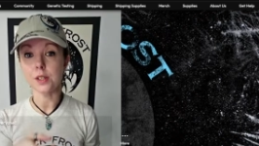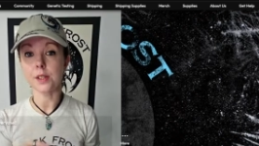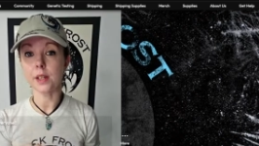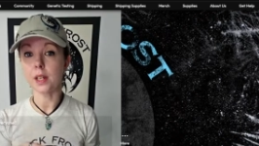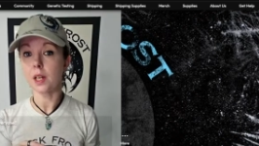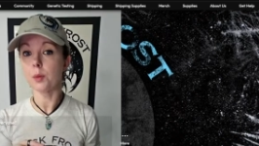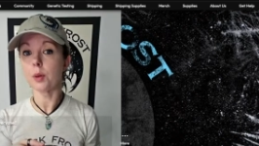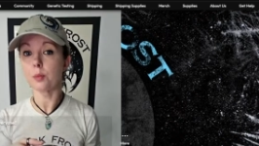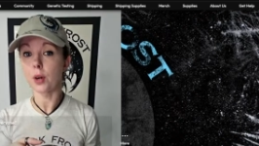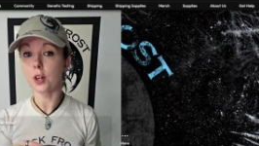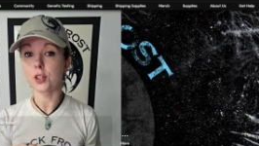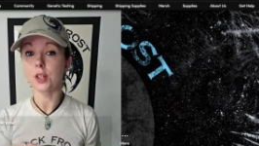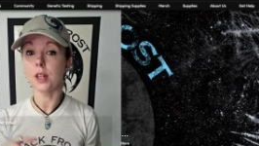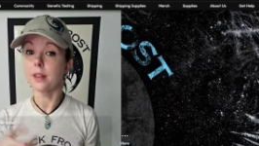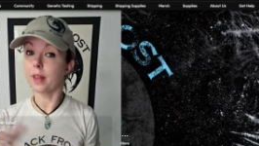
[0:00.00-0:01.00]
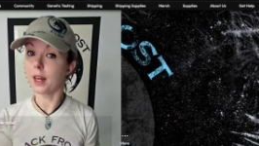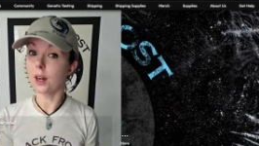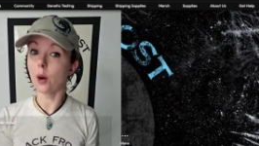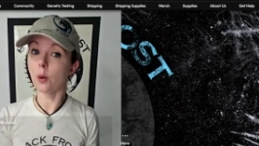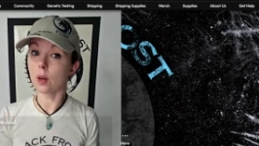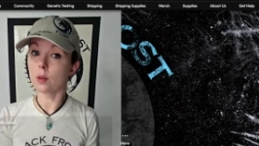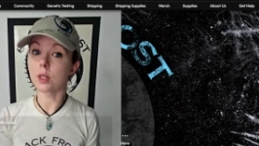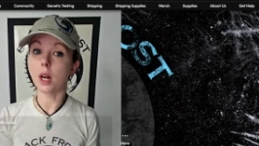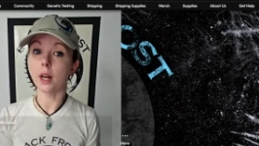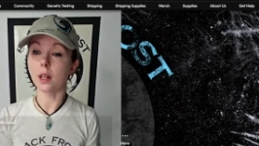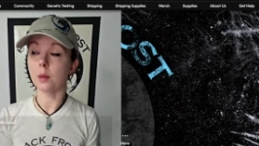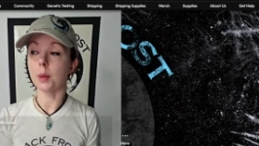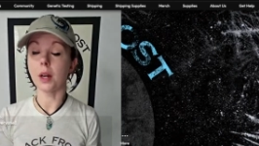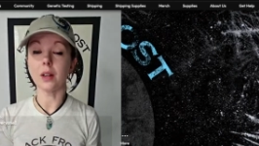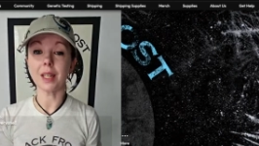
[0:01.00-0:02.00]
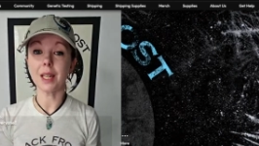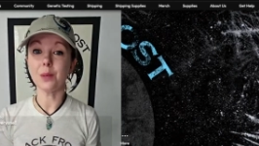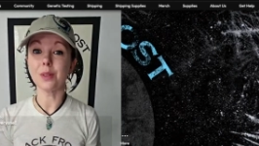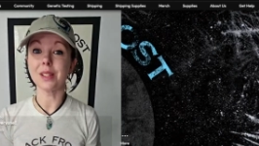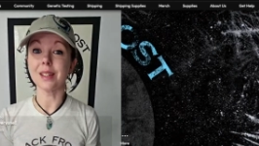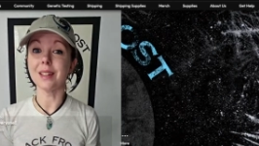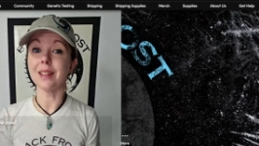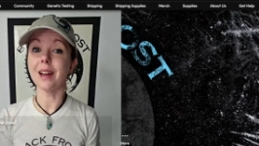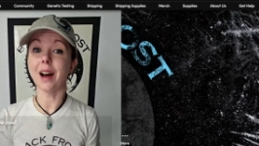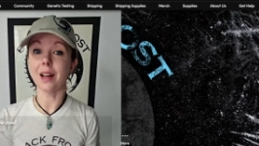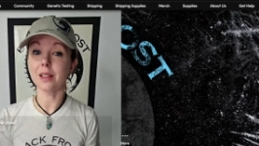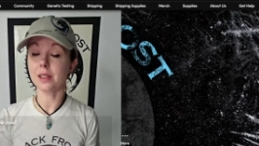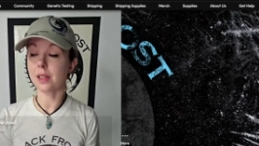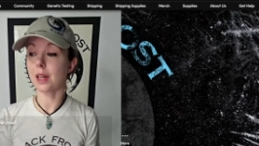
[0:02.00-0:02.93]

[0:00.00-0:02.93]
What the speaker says: seen him in person and they know what I'm talking about. He was nuts.